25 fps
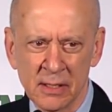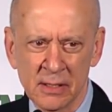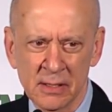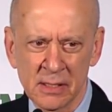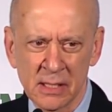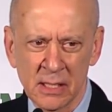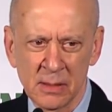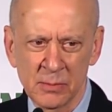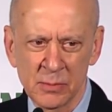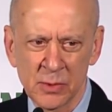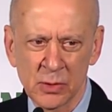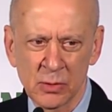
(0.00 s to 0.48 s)

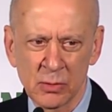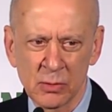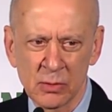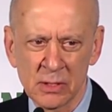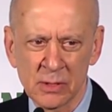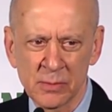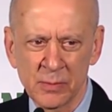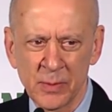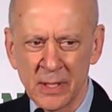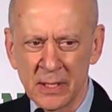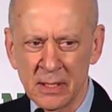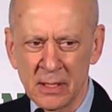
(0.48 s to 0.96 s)
Times
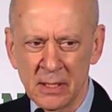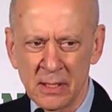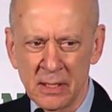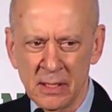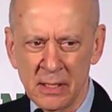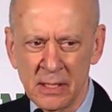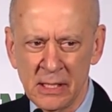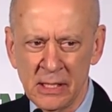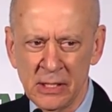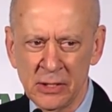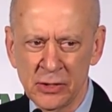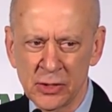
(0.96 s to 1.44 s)
correspondent
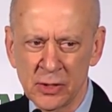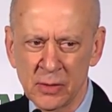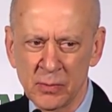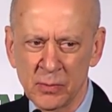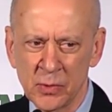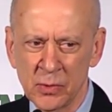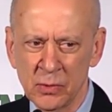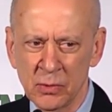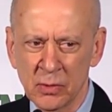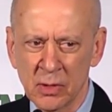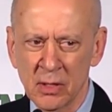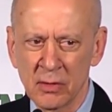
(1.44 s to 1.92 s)
in
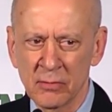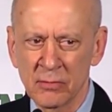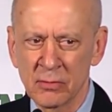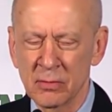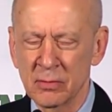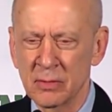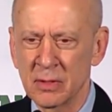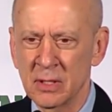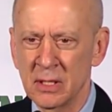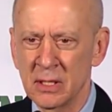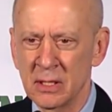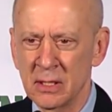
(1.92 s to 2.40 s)
Egypt who
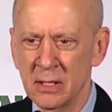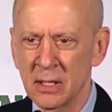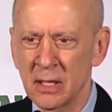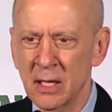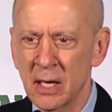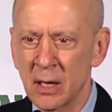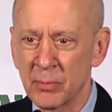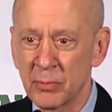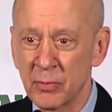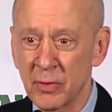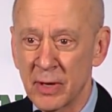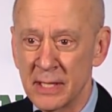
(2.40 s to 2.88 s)
covered the
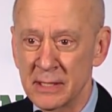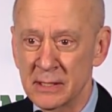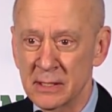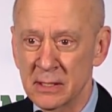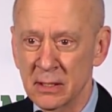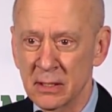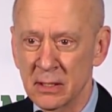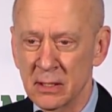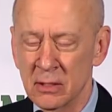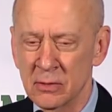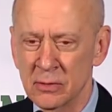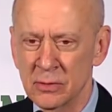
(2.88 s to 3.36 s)

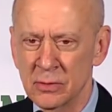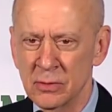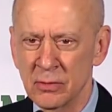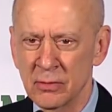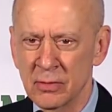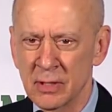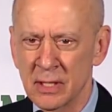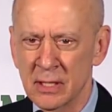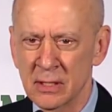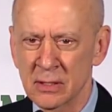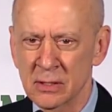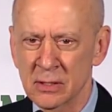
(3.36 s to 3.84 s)
uprising there in
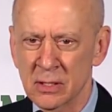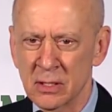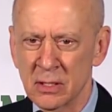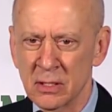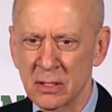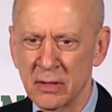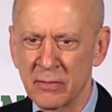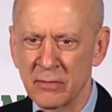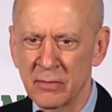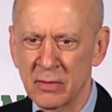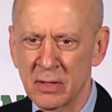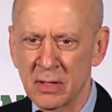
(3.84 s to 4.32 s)

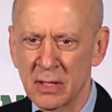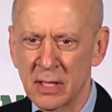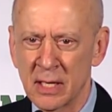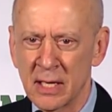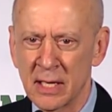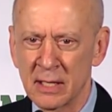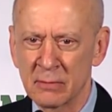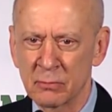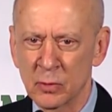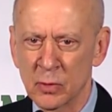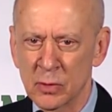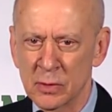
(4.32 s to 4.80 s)
2011 and
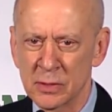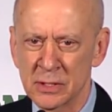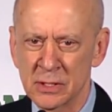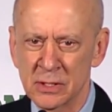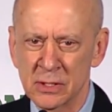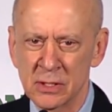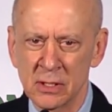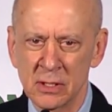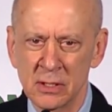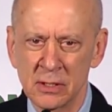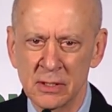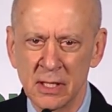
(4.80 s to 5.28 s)

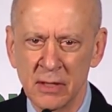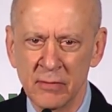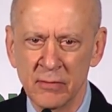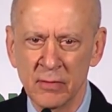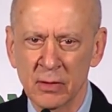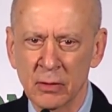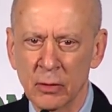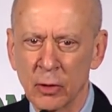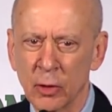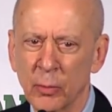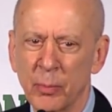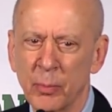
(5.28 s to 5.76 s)
onwards,
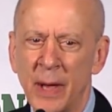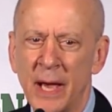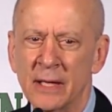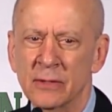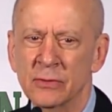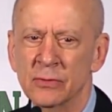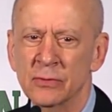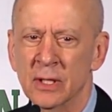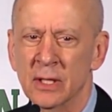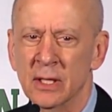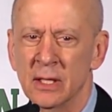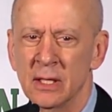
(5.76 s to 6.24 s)
David
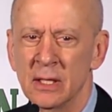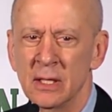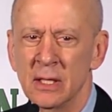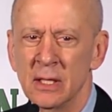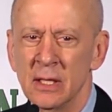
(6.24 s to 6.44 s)
Kirkpatrick,